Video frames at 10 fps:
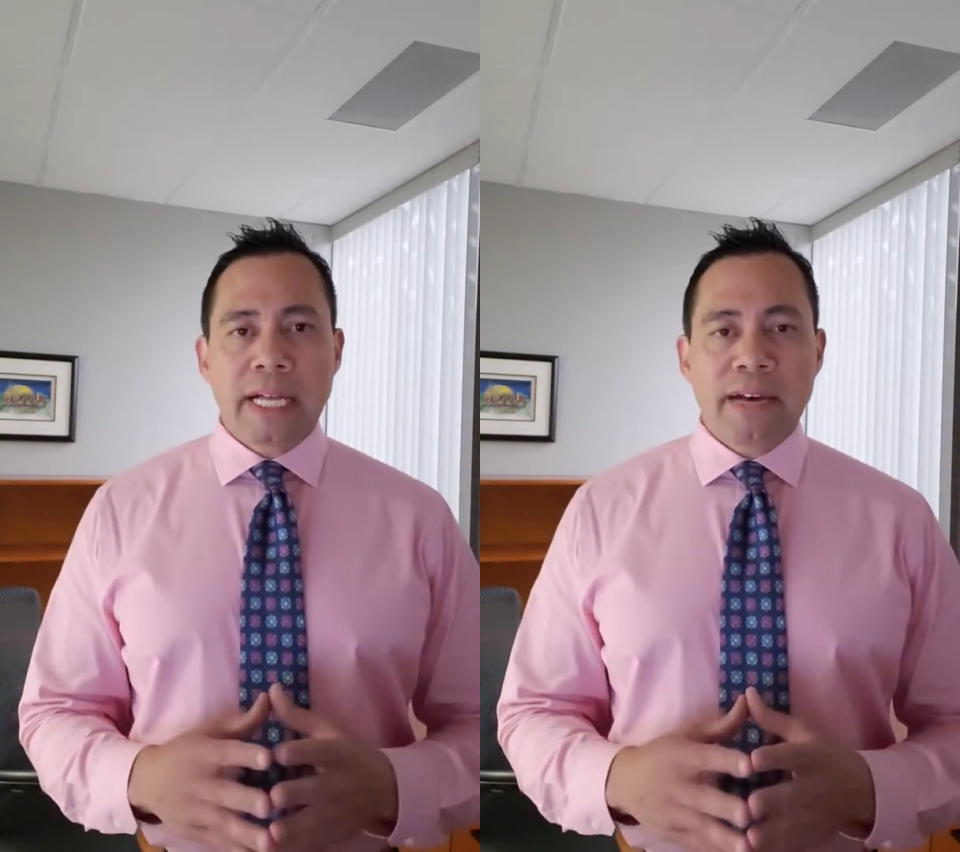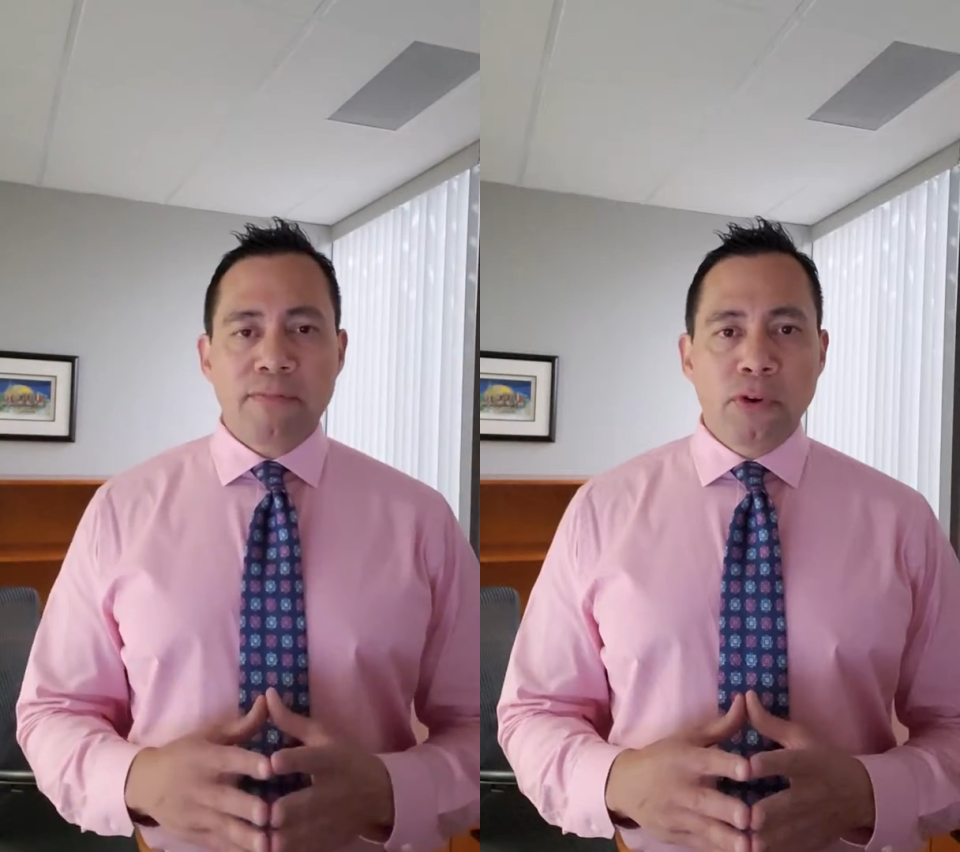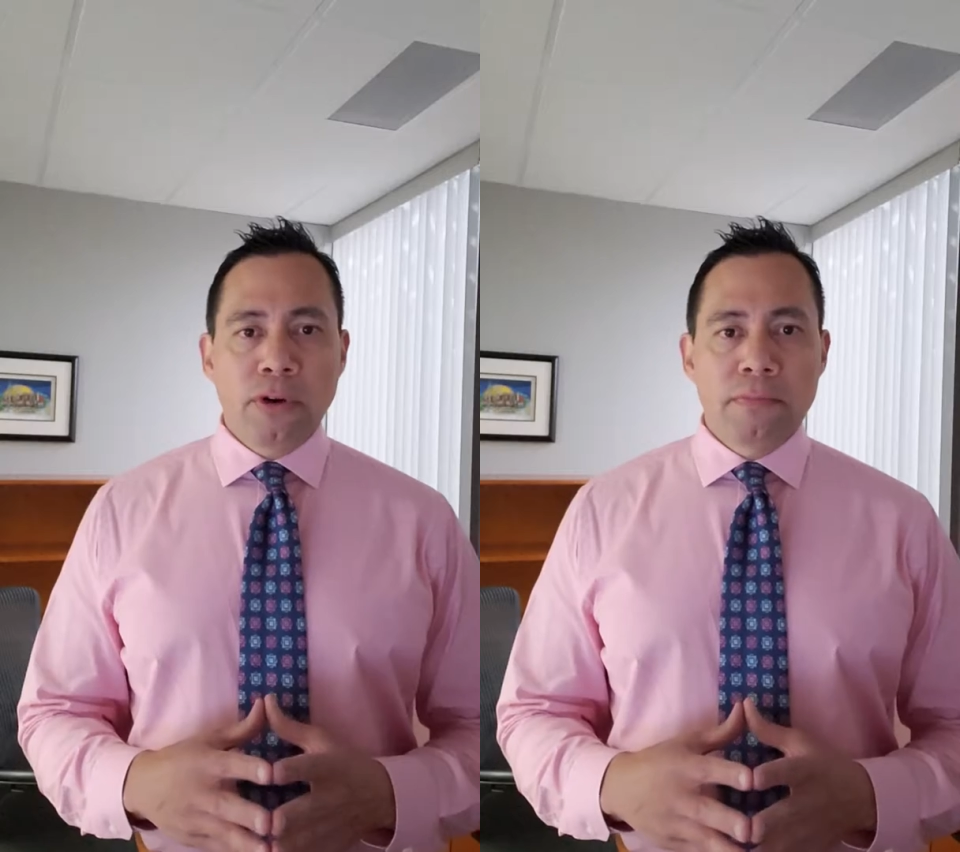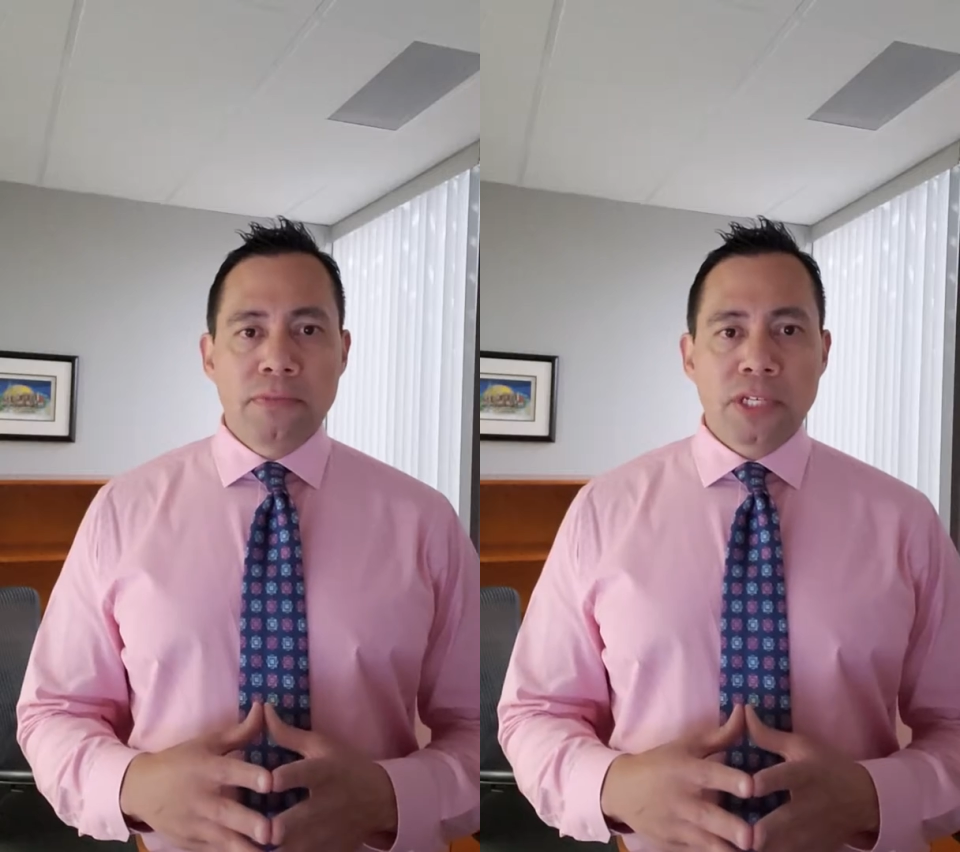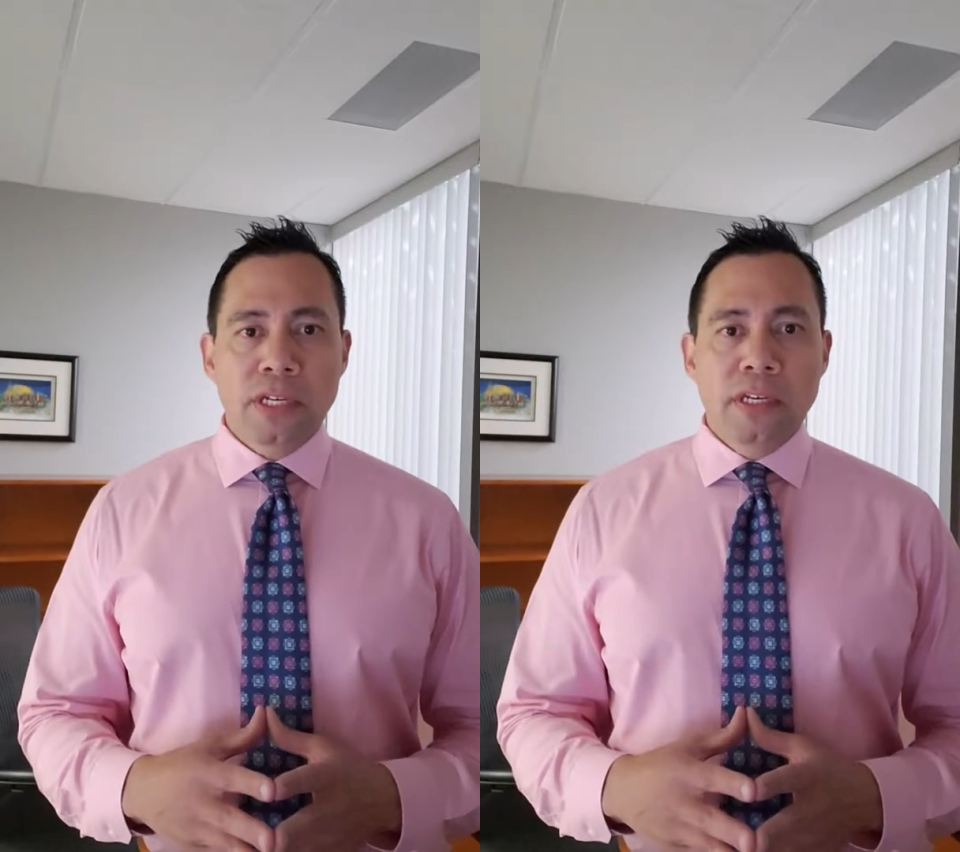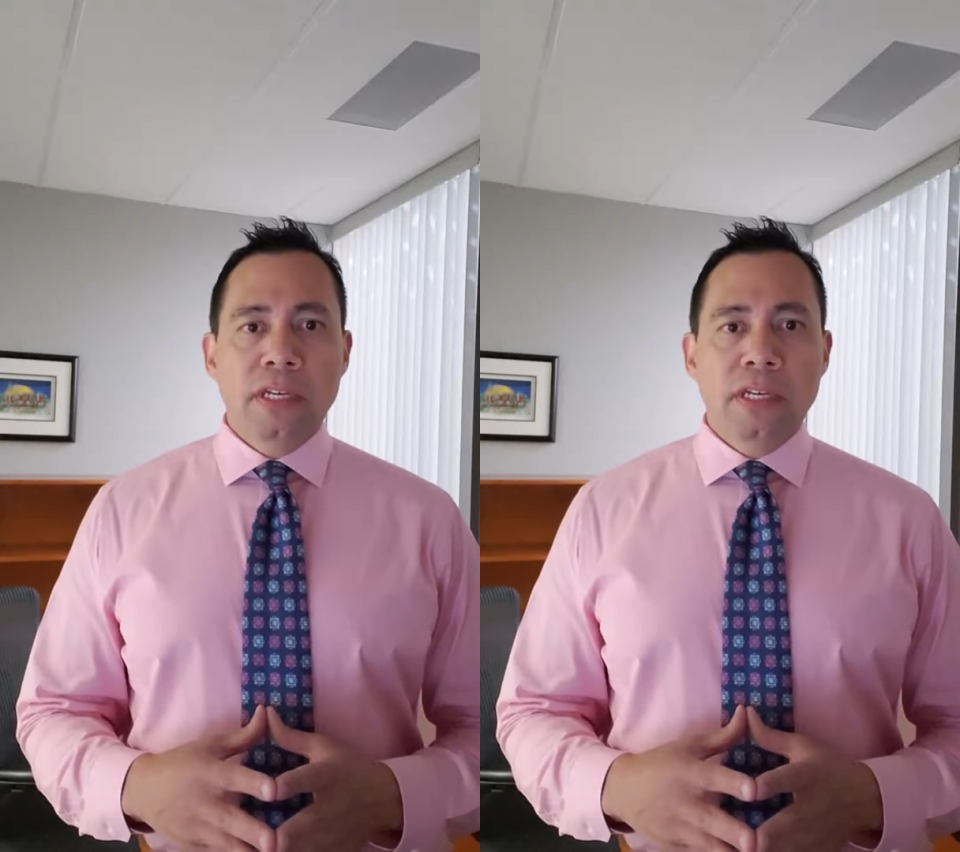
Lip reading: platforms